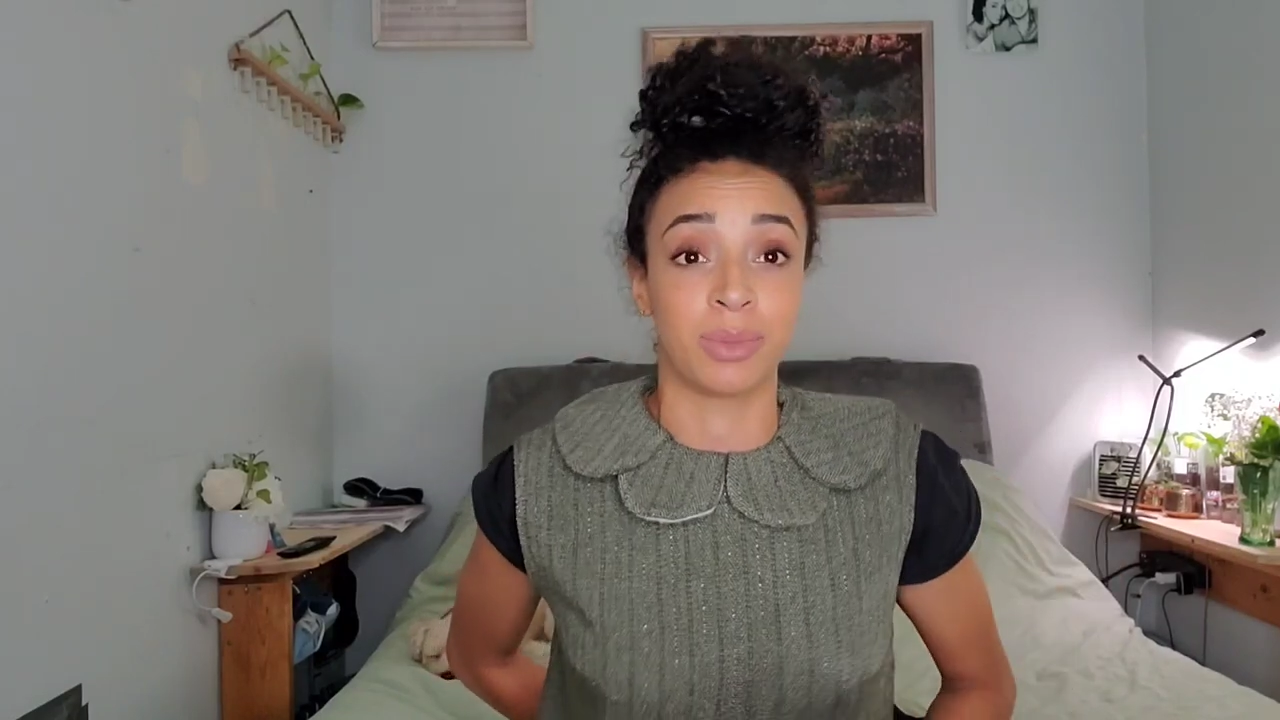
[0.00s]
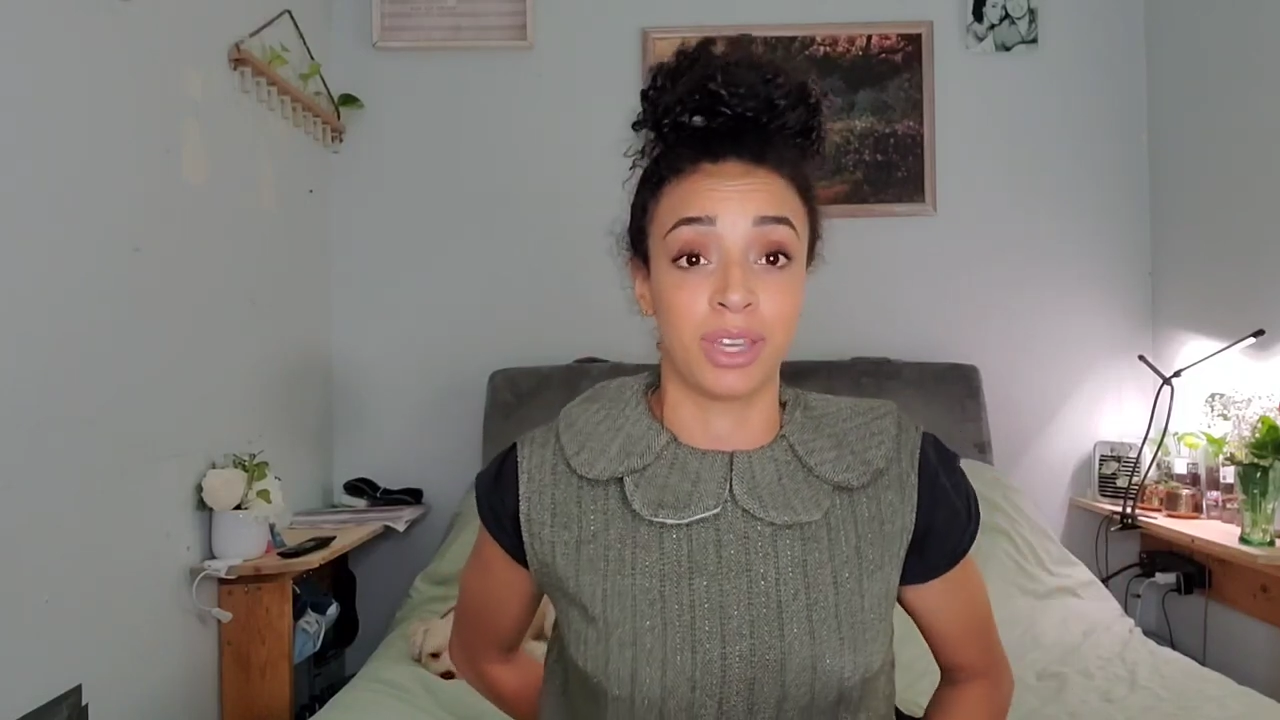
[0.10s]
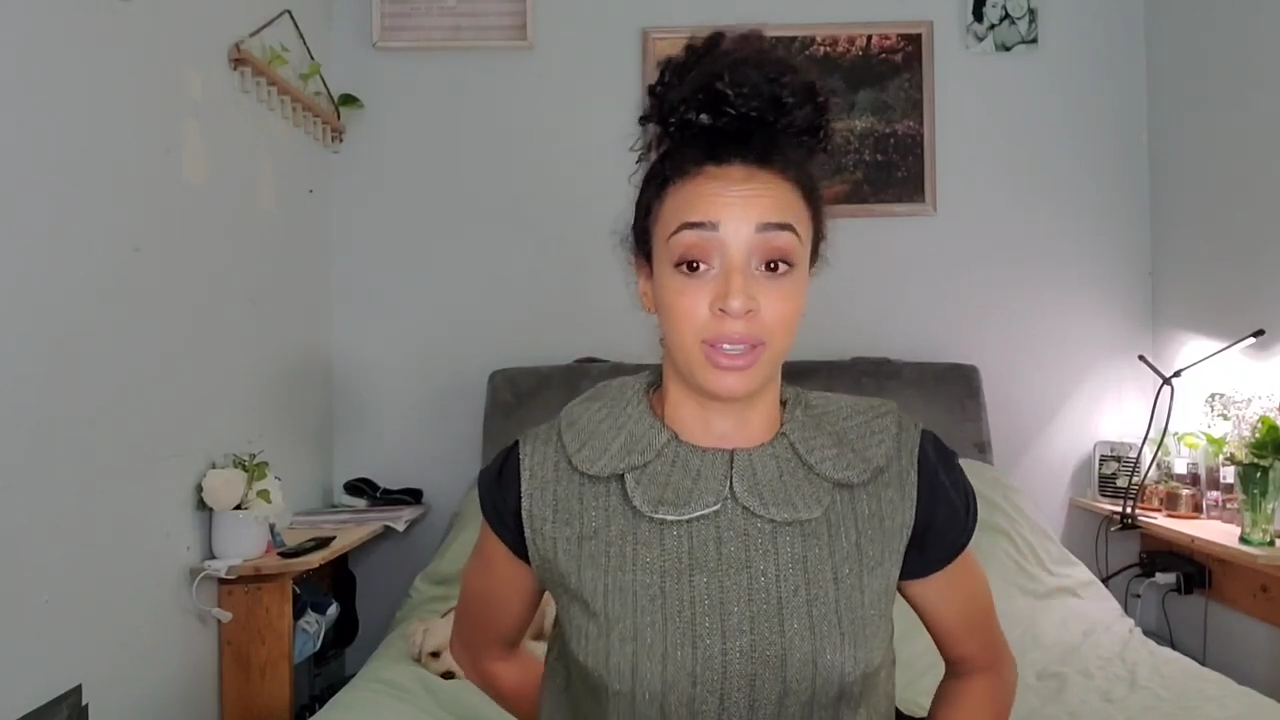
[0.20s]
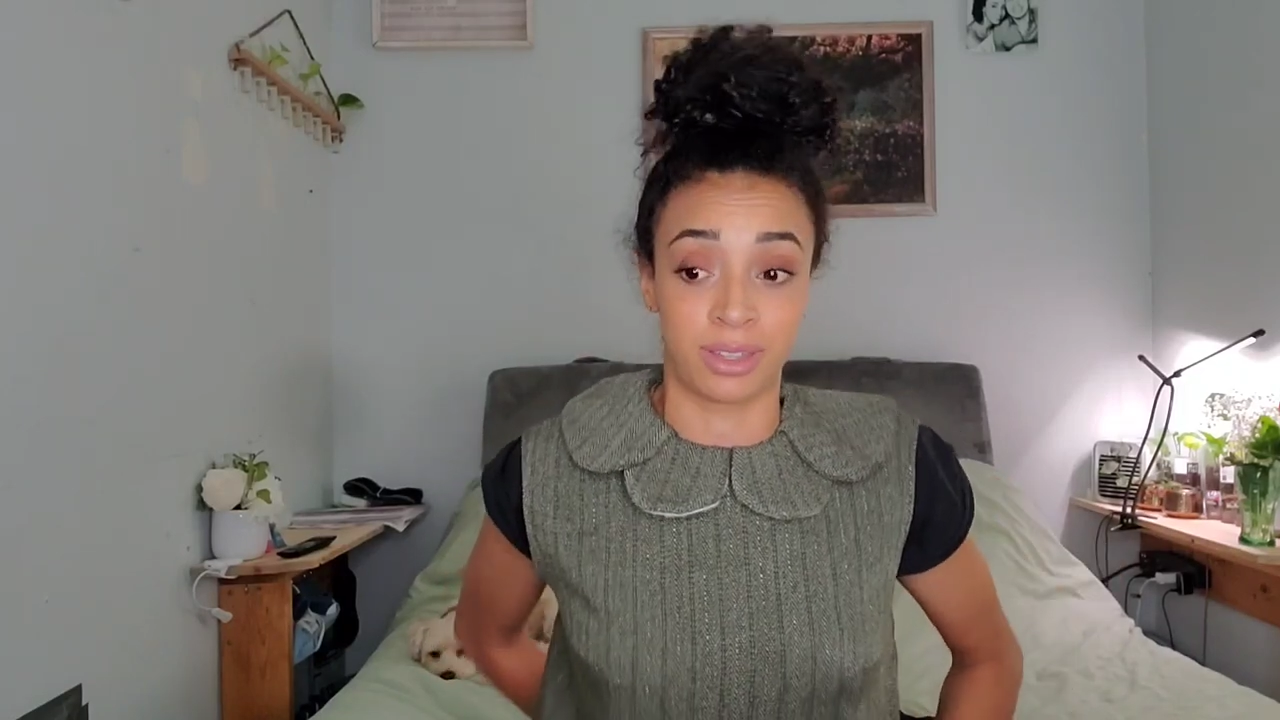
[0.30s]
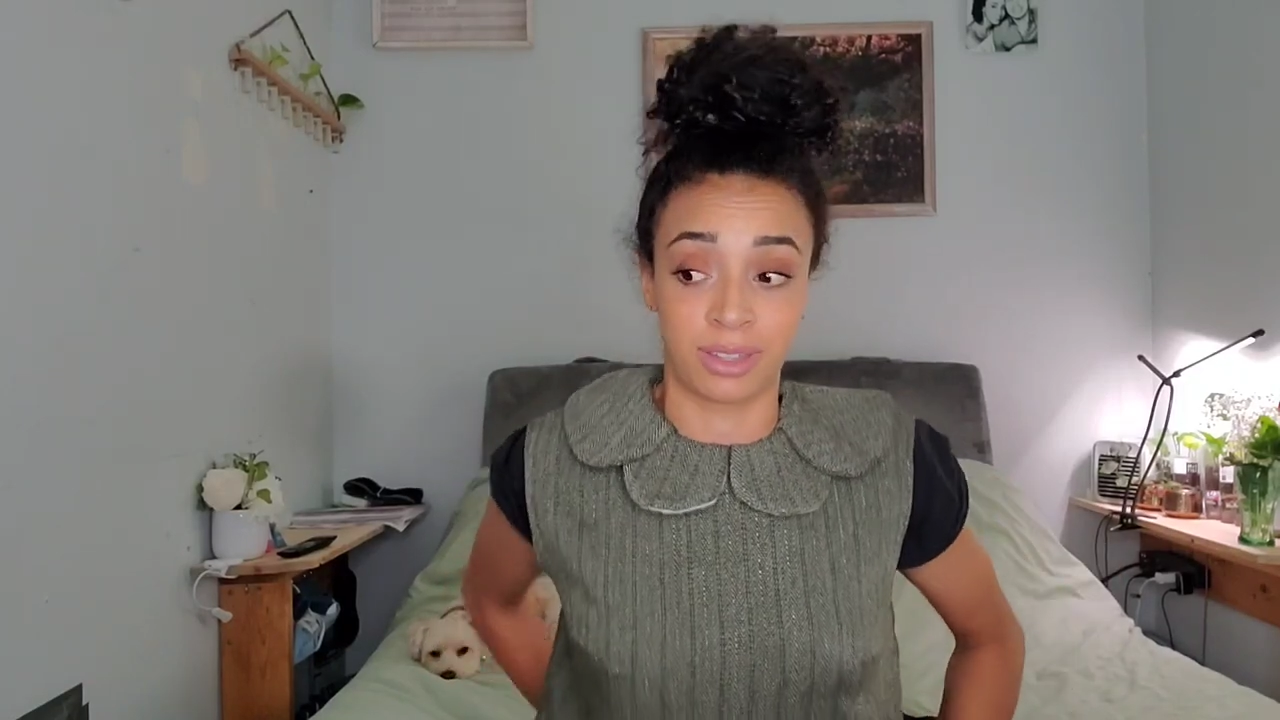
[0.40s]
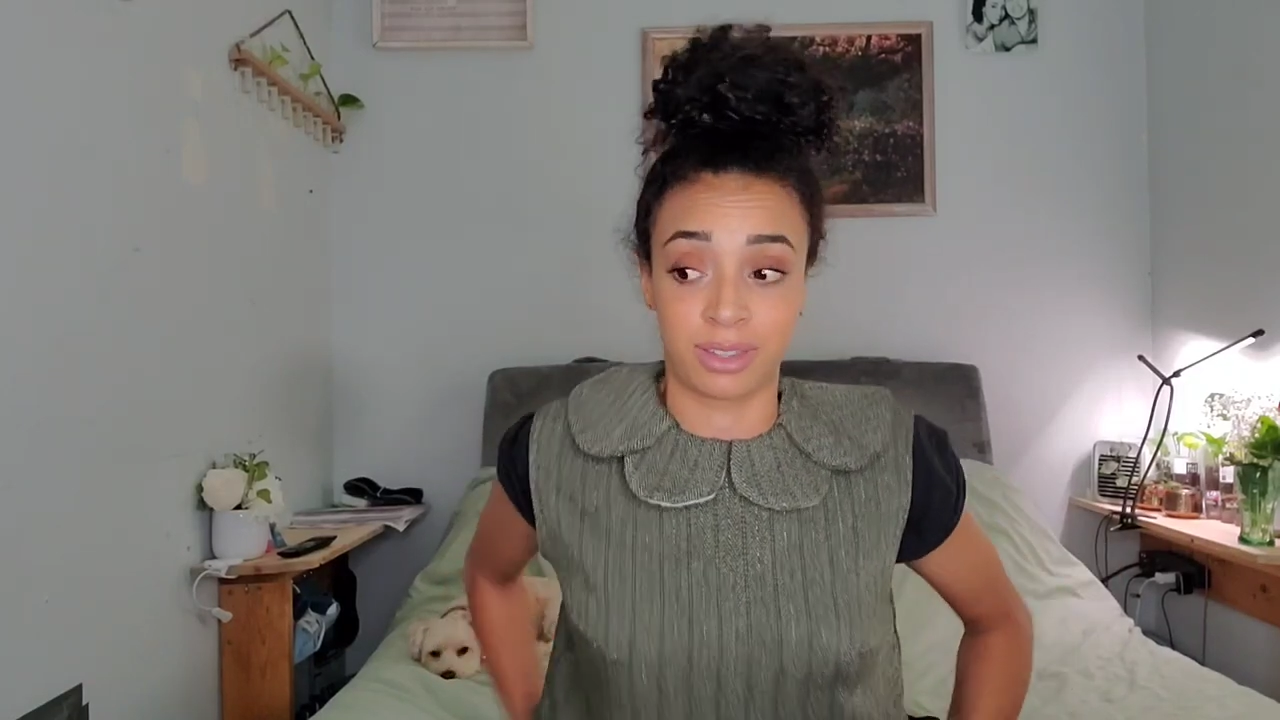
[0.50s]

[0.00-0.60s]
and